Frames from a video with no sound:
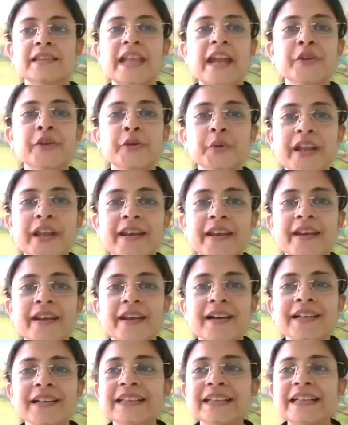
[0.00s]
Thank you,
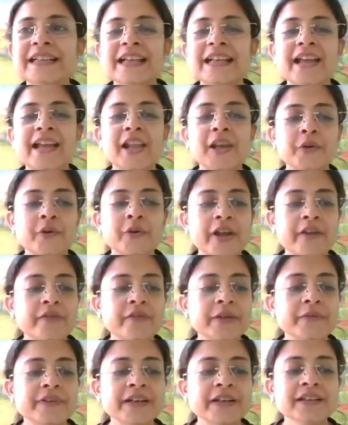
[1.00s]
Reena. Hello,
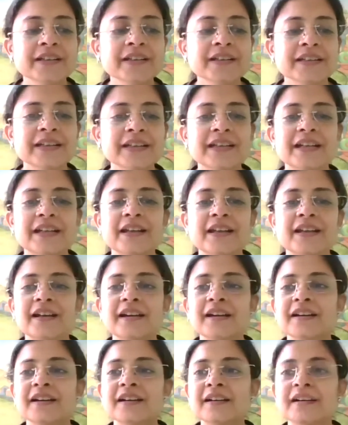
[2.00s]
everyone.
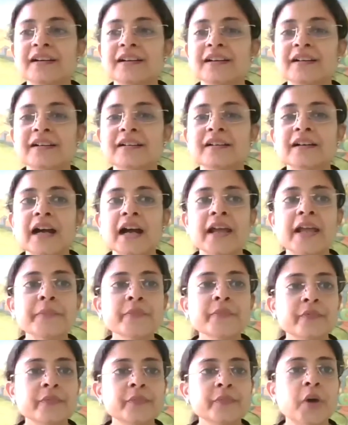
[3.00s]
I
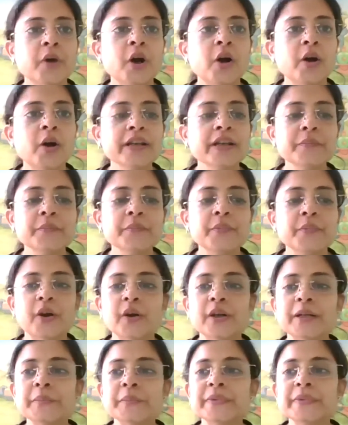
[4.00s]
am born and
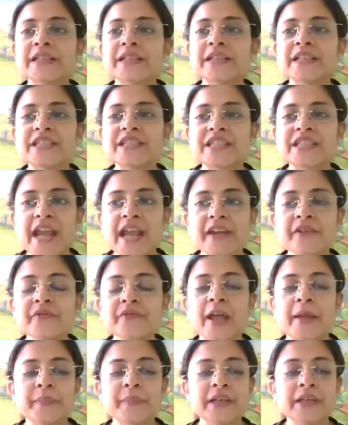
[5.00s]
brought up in a Jain
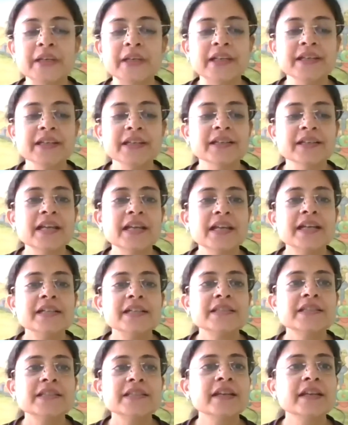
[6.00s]
family.
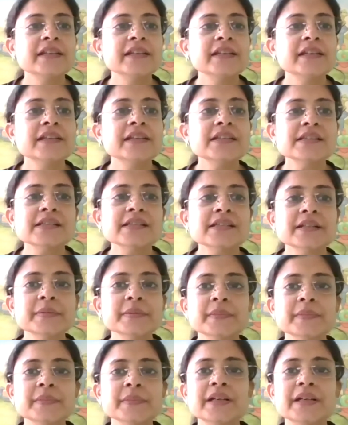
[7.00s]

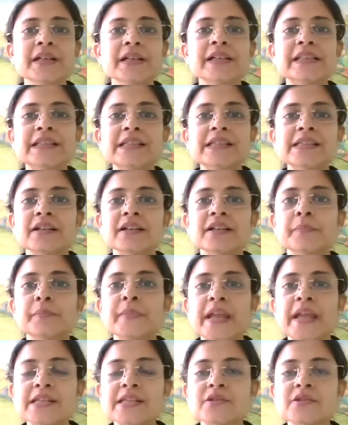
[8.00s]
Jainism is
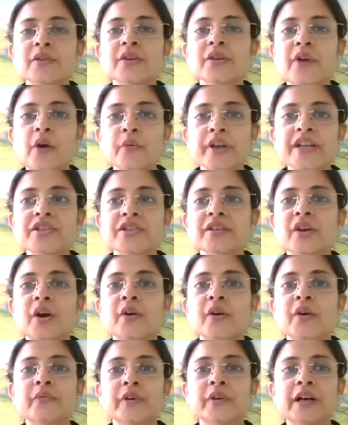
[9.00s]
based on the
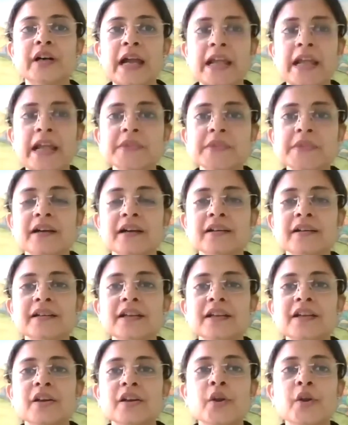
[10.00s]
foundation of
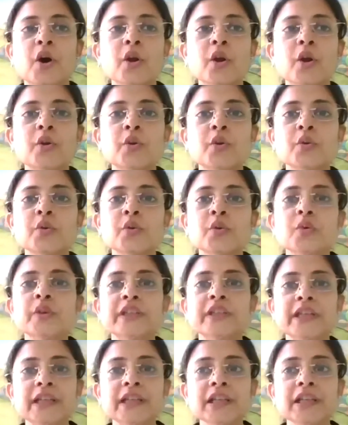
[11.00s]
ahimsa,
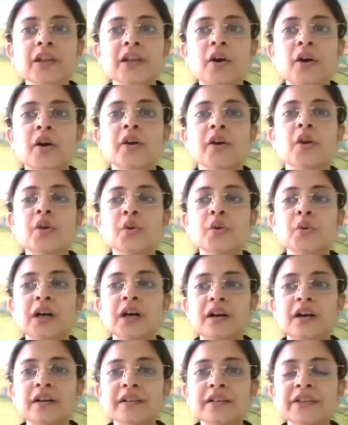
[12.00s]
not to kill
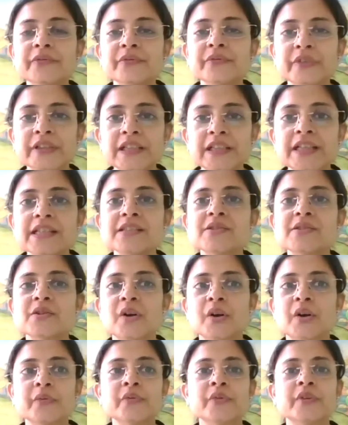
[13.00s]
or not to hurt the
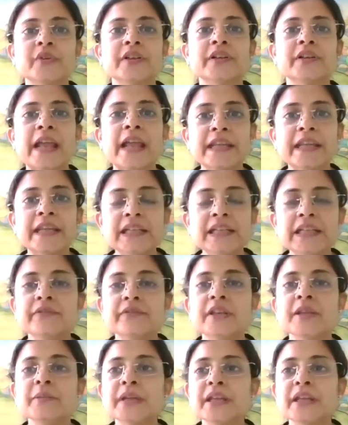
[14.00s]
feelings of
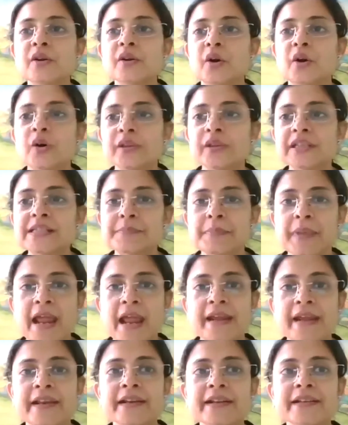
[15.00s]
any living being on
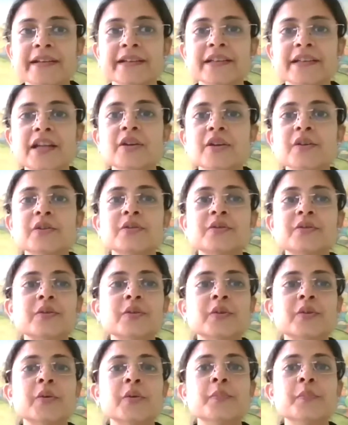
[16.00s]
this planet.
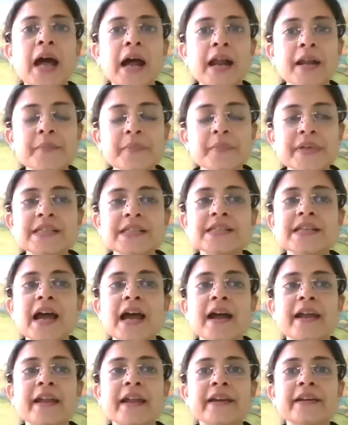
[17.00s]
So
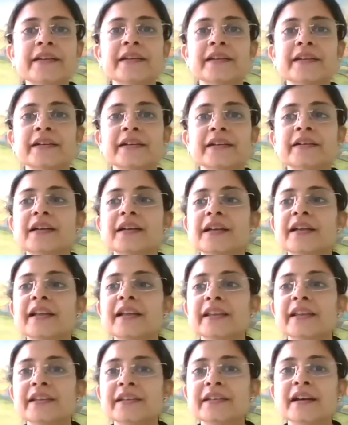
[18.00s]
plant-based diet
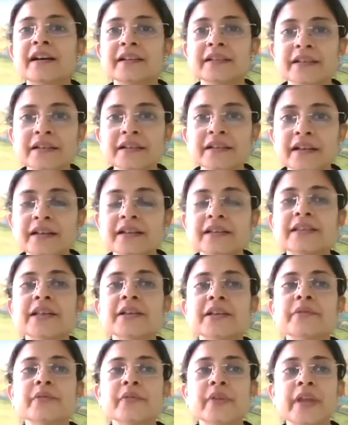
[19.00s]
in
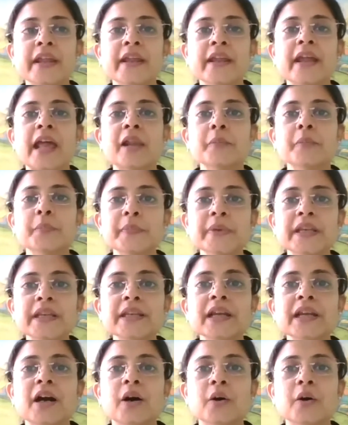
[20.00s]
another way helped
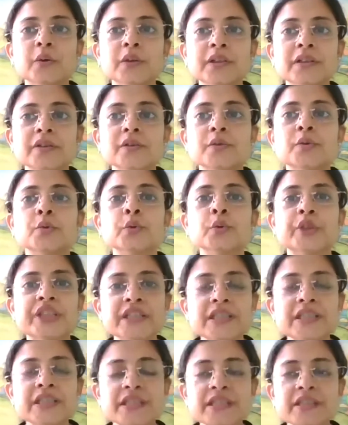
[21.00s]
me out to
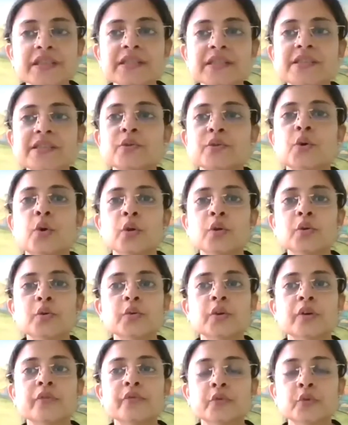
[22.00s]
reach this goal
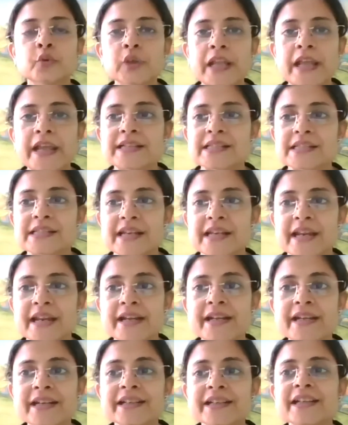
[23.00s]
to a full
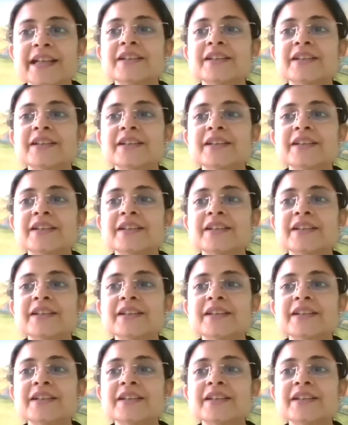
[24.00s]
extent.